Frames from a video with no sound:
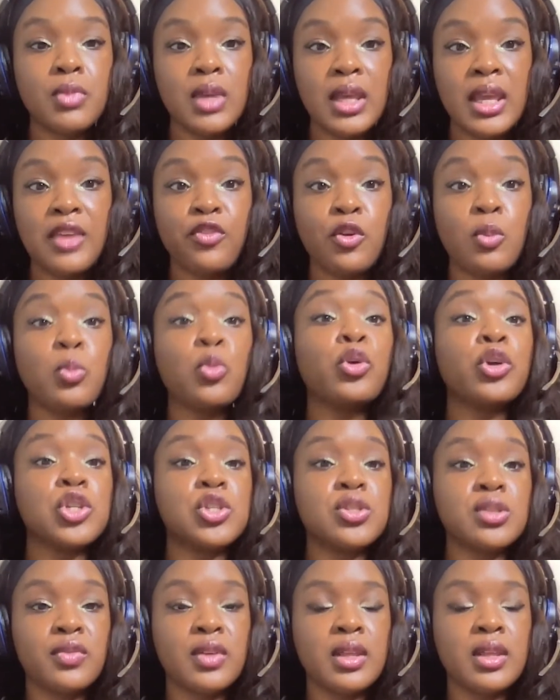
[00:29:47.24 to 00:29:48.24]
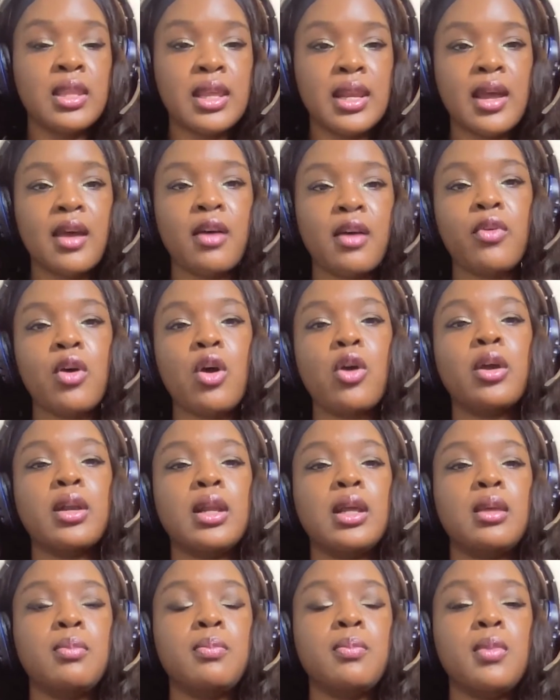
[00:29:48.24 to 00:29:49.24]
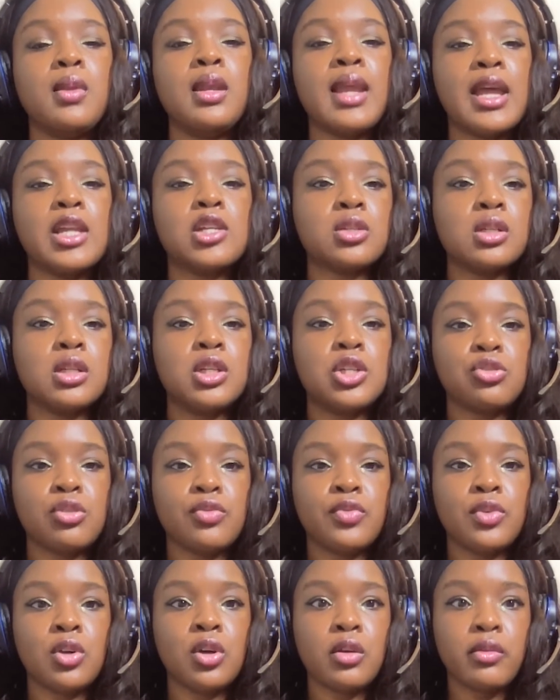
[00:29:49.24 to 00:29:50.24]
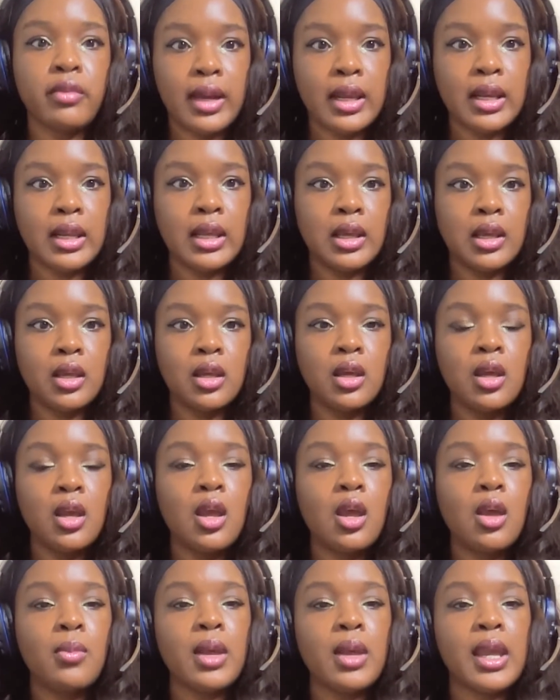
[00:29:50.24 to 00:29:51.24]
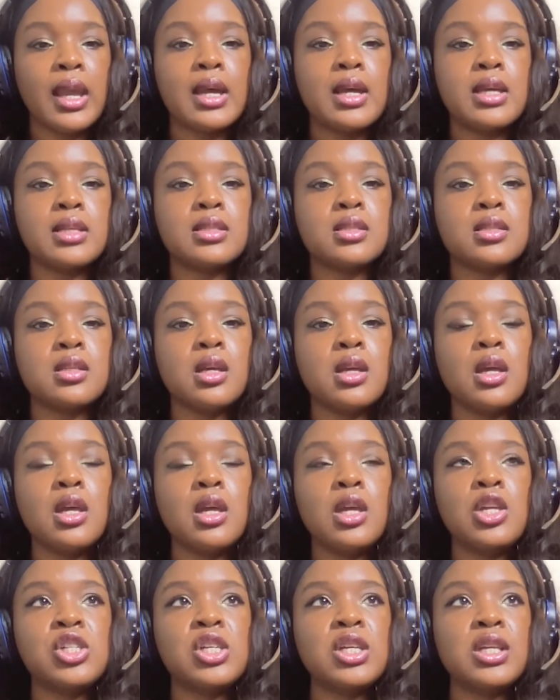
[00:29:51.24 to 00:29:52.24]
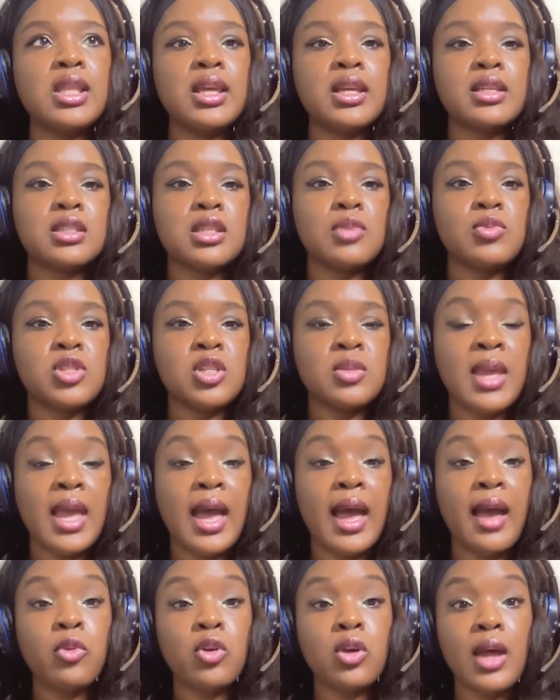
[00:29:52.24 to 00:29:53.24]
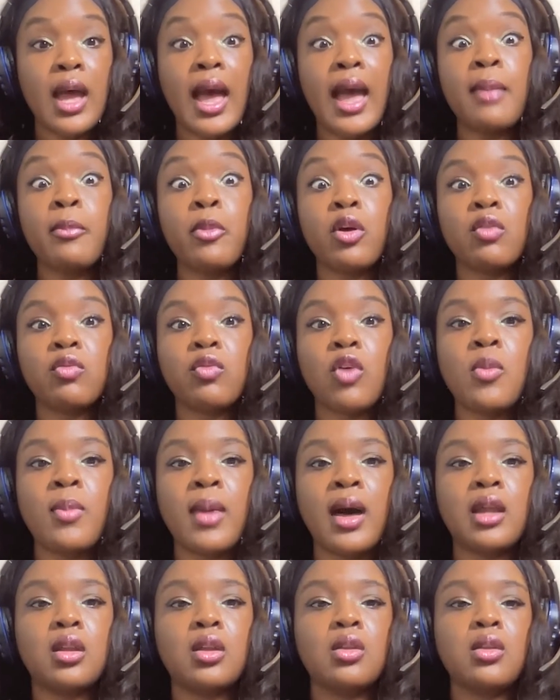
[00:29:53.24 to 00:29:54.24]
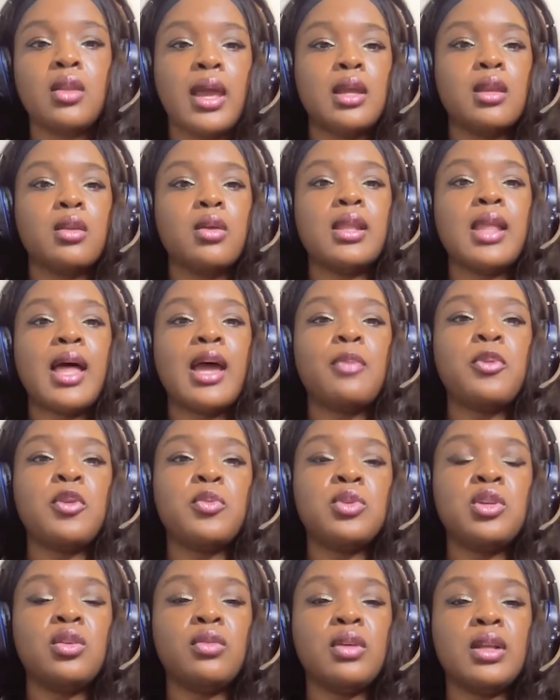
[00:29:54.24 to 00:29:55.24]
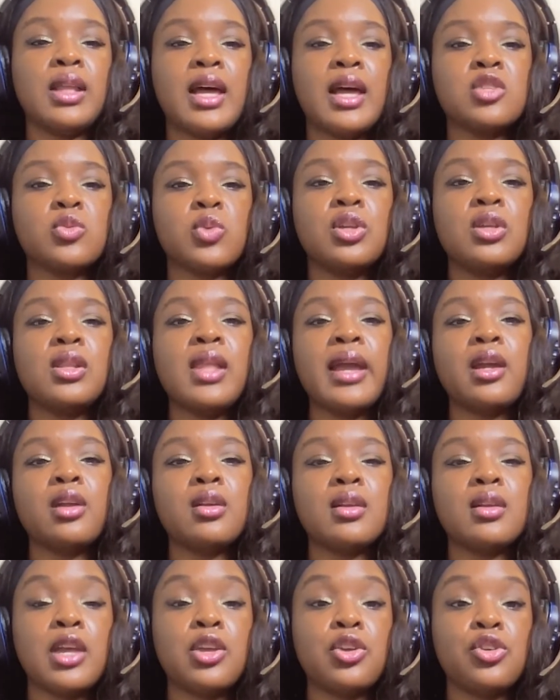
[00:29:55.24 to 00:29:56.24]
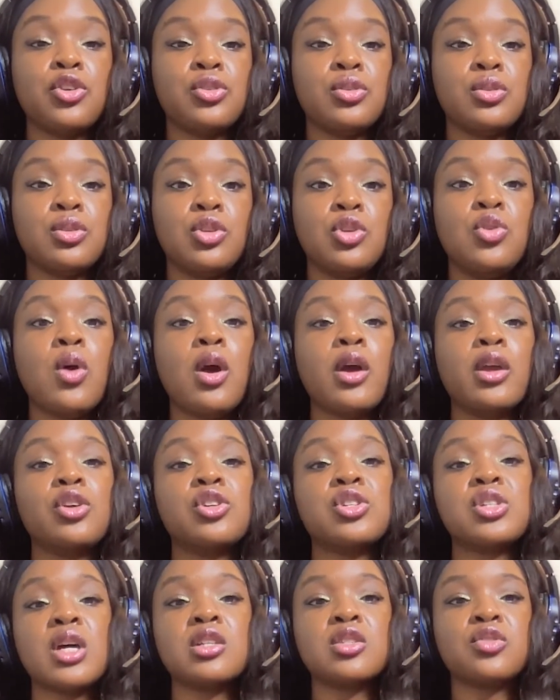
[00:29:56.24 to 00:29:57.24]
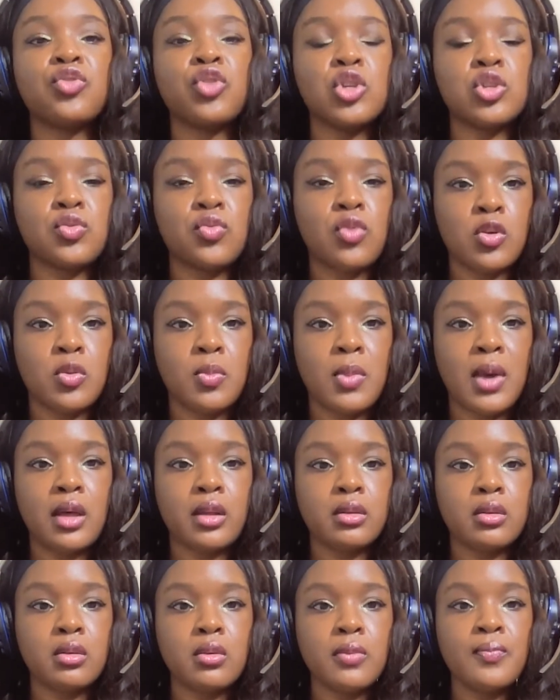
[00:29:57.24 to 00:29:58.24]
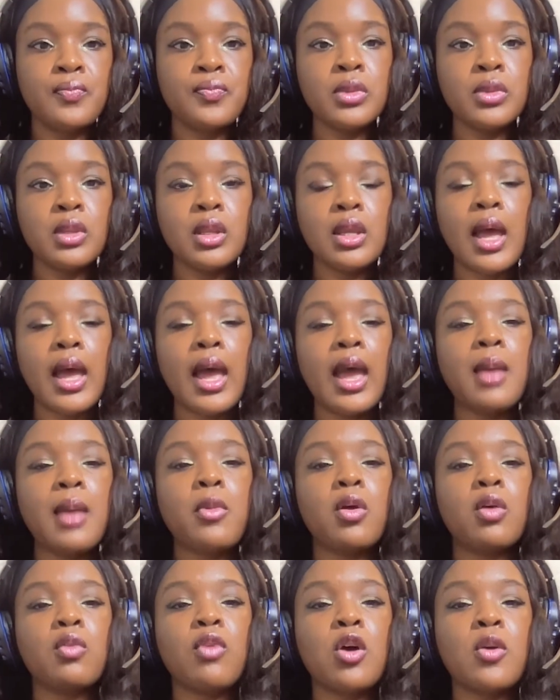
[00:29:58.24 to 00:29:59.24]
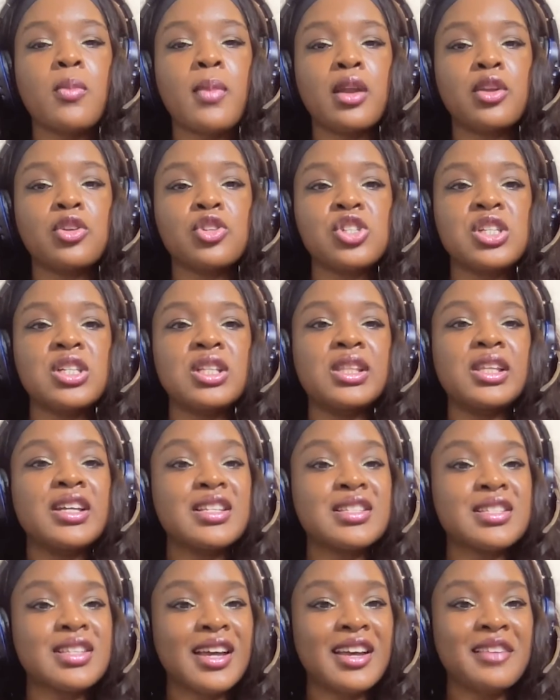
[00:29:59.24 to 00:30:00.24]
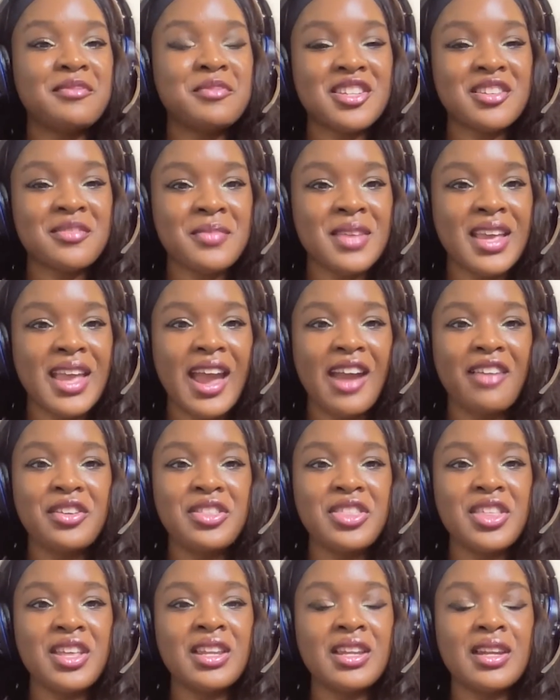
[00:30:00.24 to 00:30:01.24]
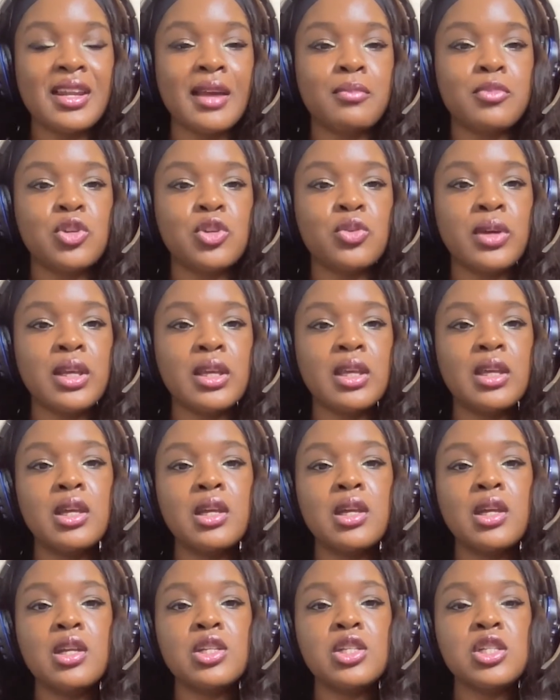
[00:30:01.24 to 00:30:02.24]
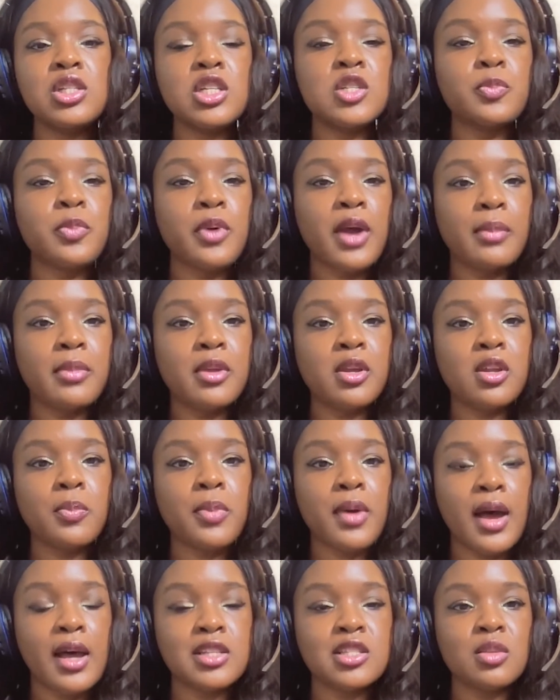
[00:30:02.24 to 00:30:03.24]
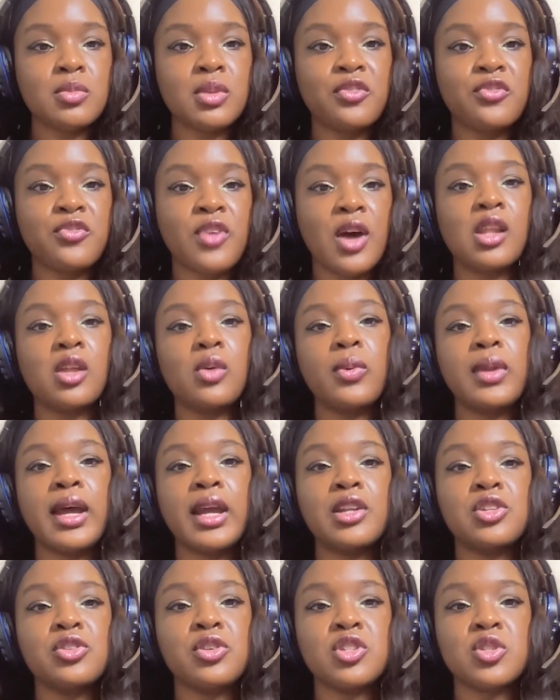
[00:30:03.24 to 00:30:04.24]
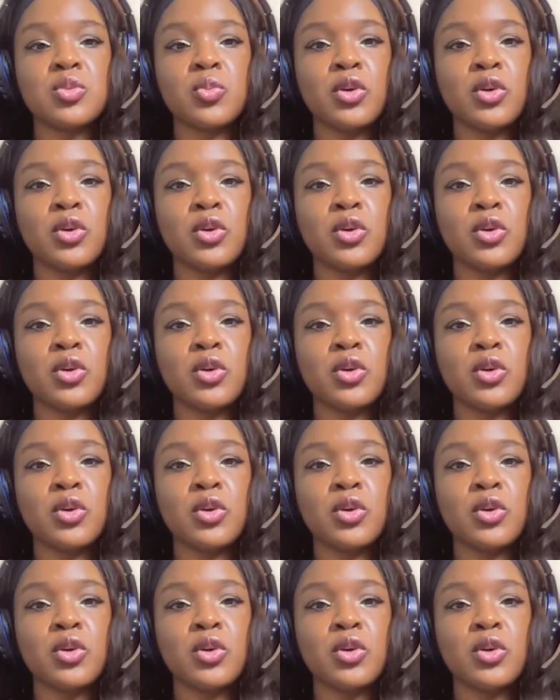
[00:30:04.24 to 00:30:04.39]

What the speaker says: even more driven than I've already been naturally driven already, because she looks up to me. I'm her role model. Like, a lot of people need to realize, whether you like it or not, you are your child's first role model. Yep. I'm her role model. She looks up to me. Everything that I'm doing, she's probably going to possibly follow what I do as